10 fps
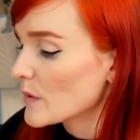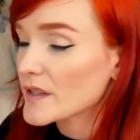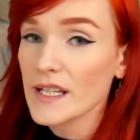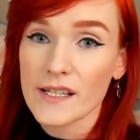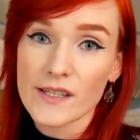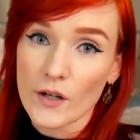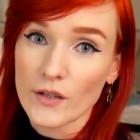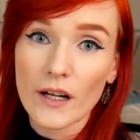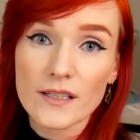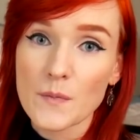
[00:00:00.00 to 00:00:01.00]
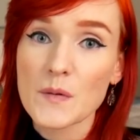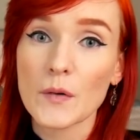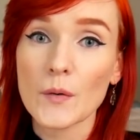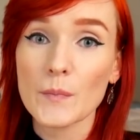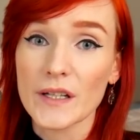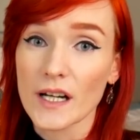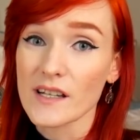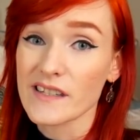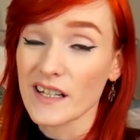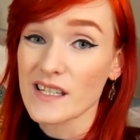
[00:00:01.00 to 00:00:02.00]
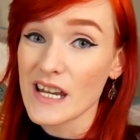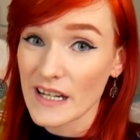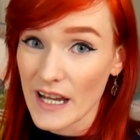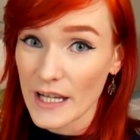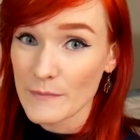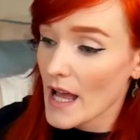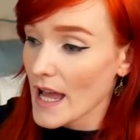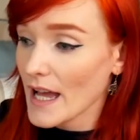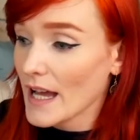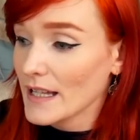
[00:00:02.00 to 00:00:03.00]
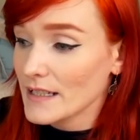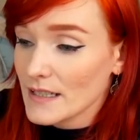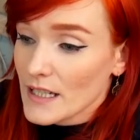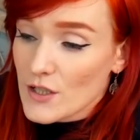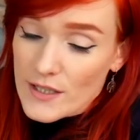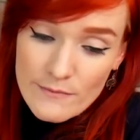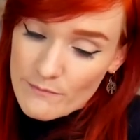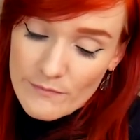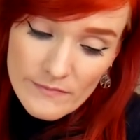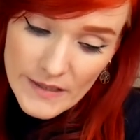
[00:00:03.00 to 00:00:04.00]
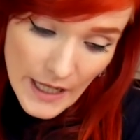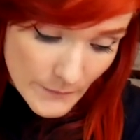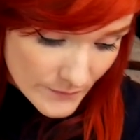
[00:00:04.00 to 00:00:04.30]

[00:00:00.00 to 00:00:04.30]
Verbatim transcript: But these are not acceptable because they contain hay and it just yeah,